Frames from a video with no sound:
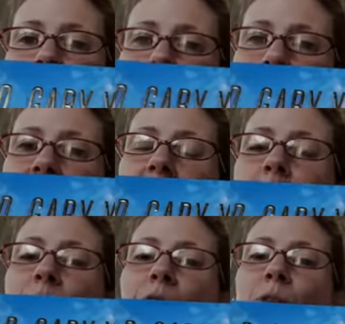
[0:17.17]
that his
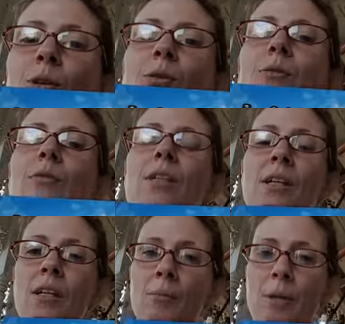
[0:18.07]
wife wrote
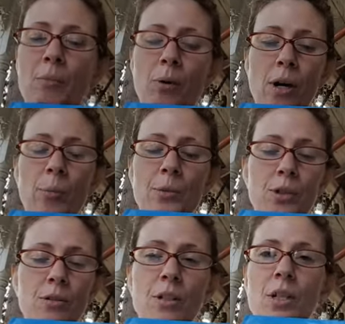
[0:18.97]
and people helped her,